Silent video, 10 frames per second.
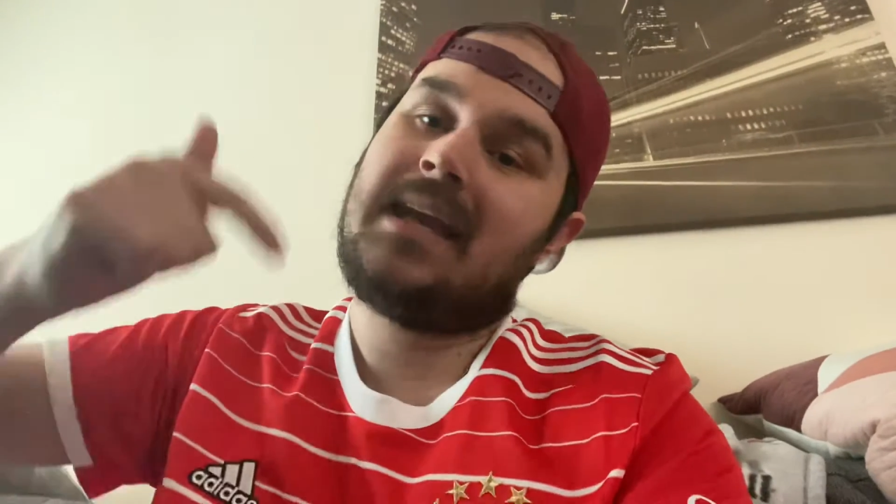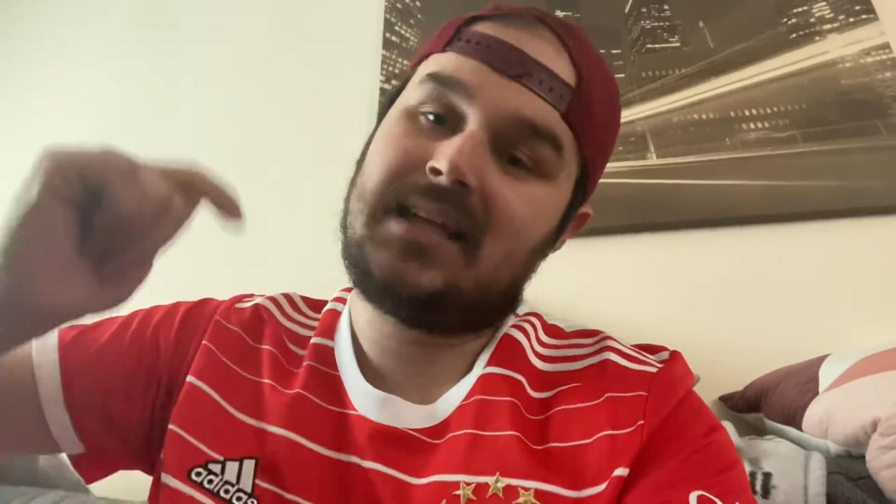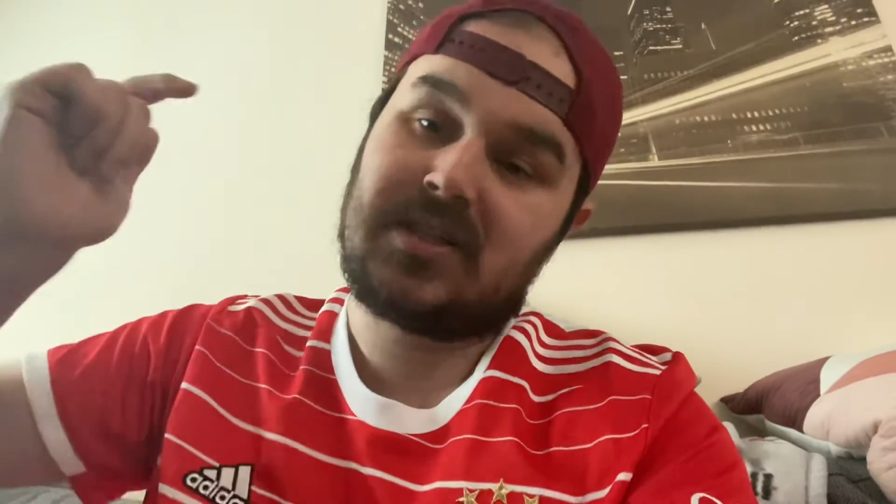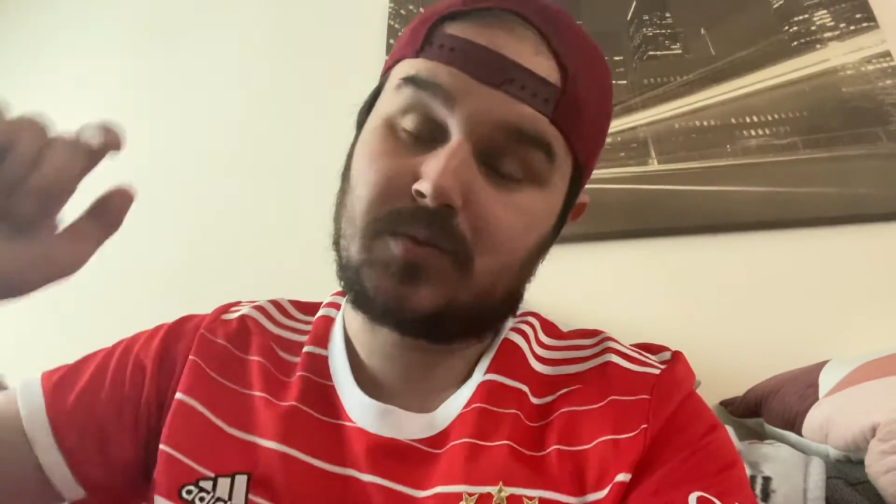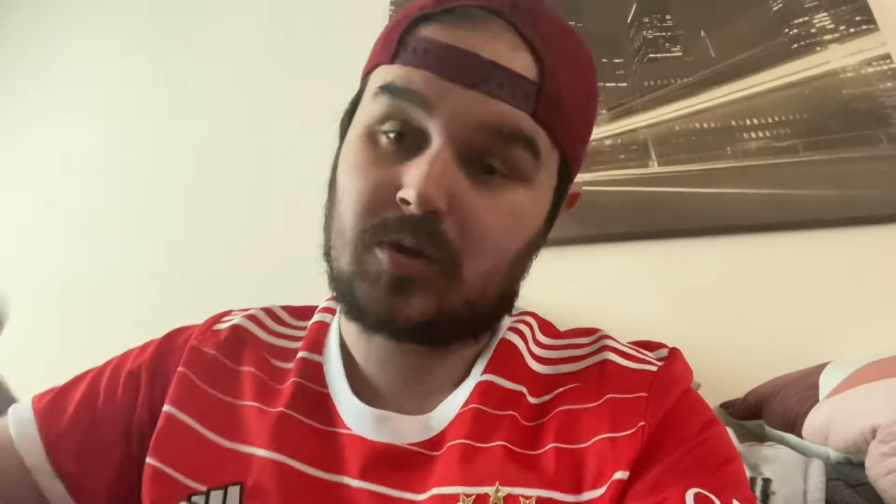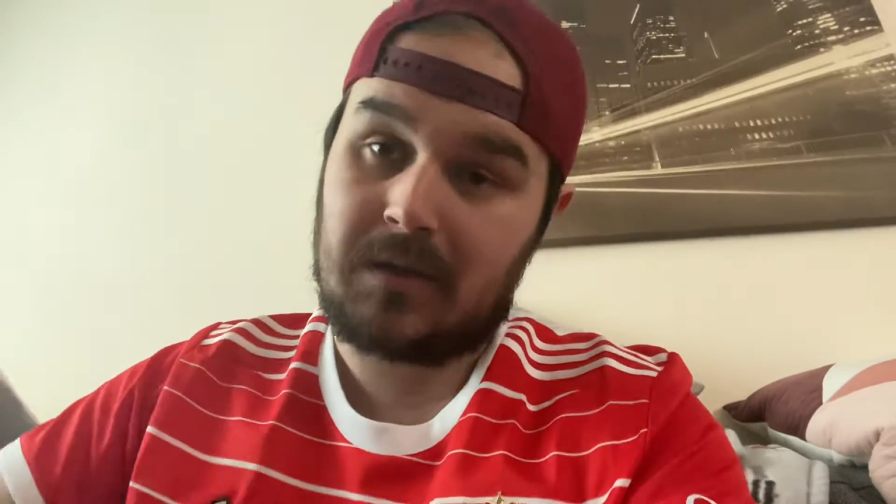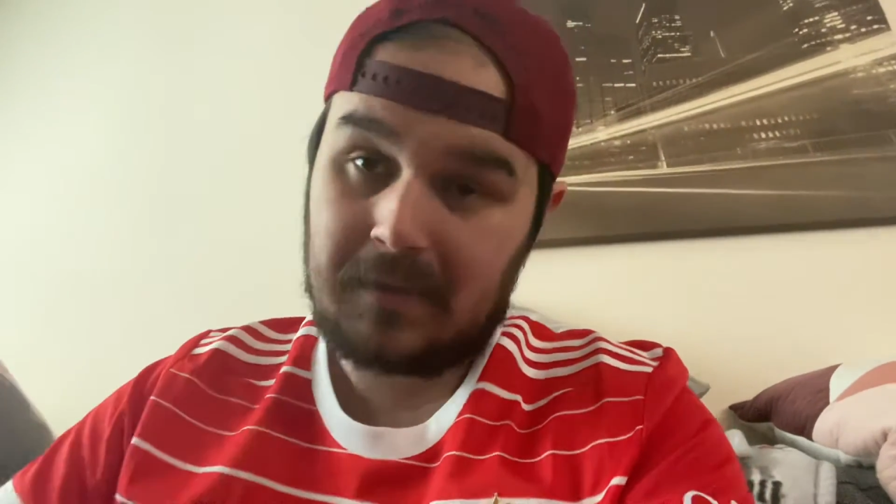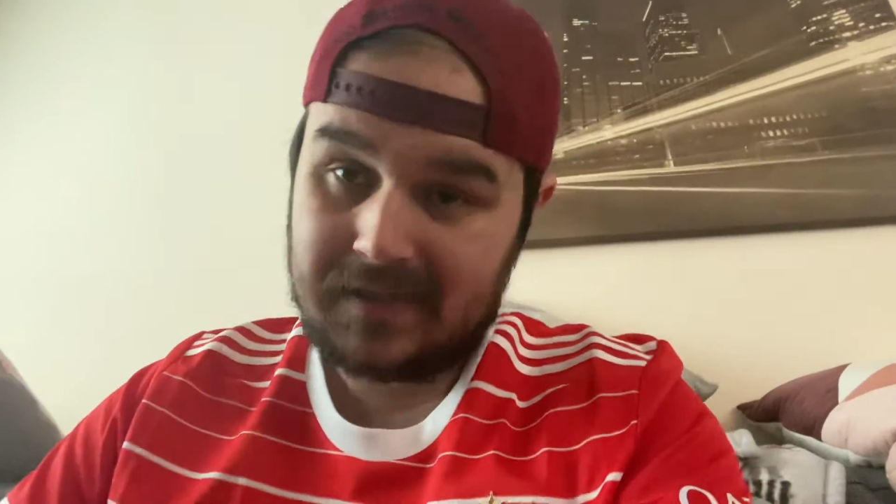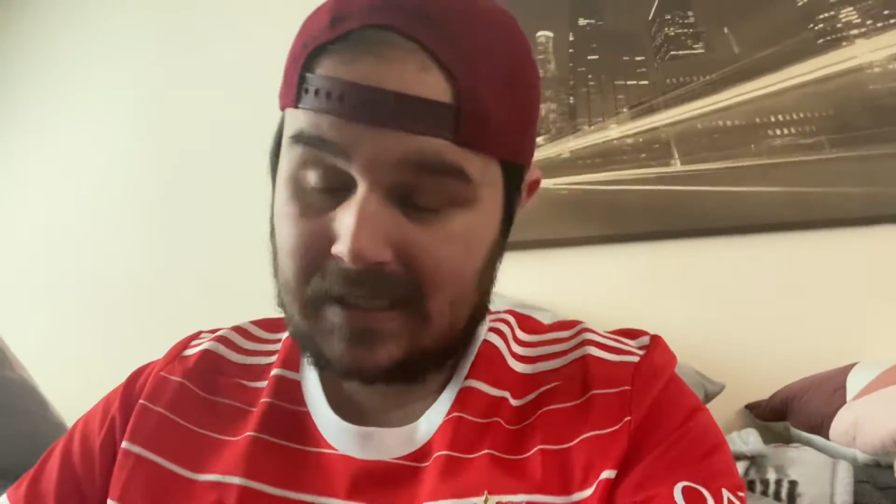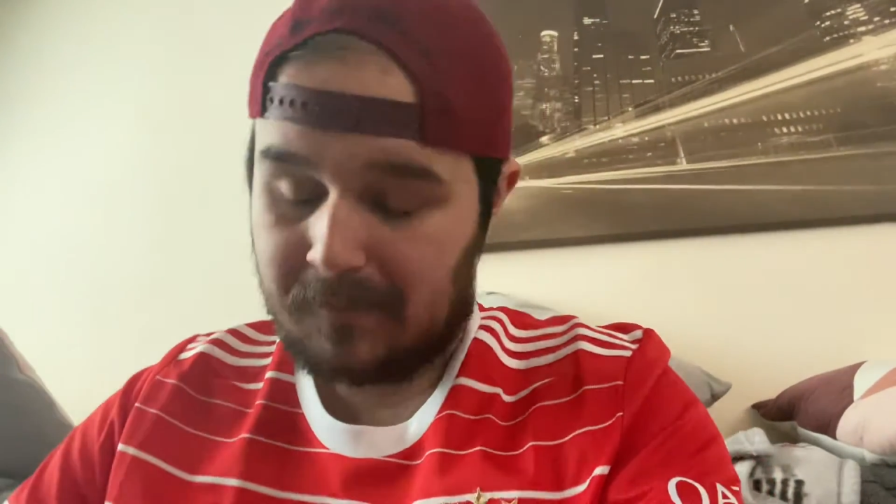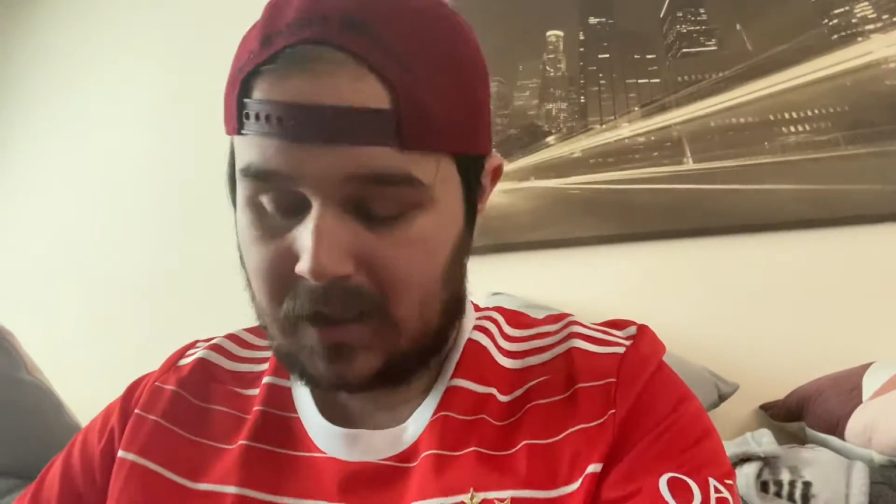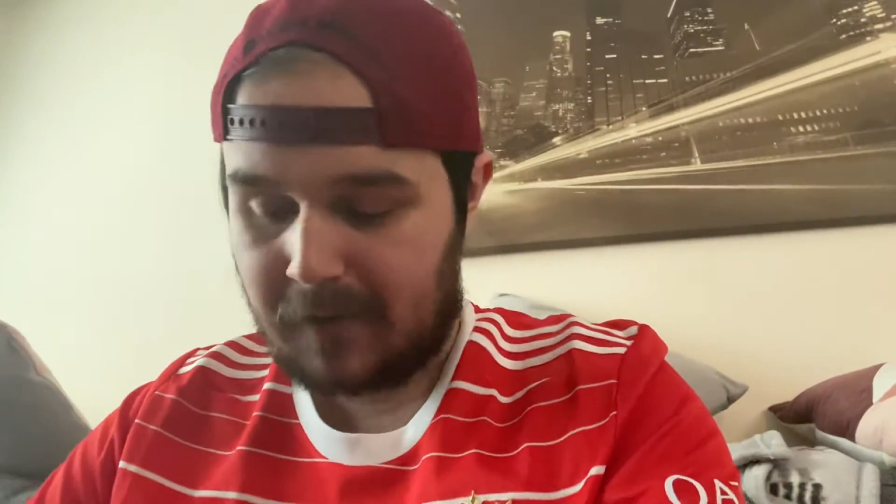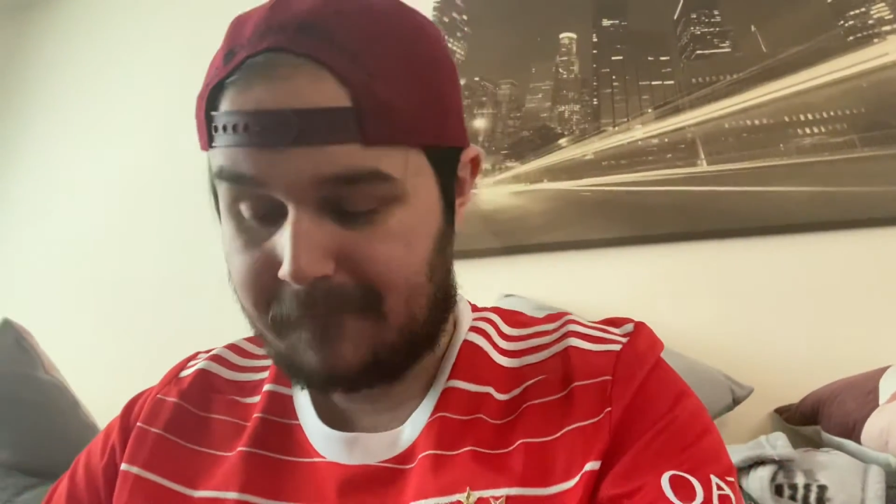Hit the subscribe button down below.